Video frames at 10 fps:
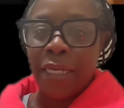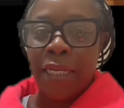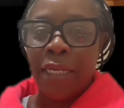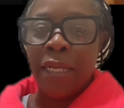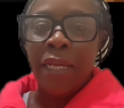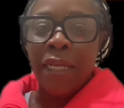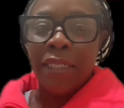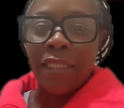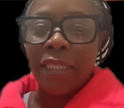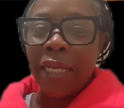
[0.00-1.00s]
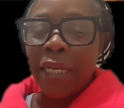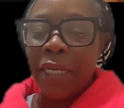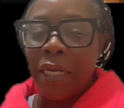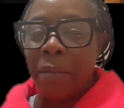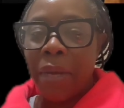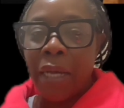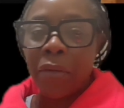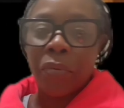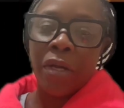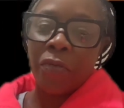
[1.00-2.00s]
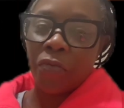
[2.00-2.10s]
and saying in the background,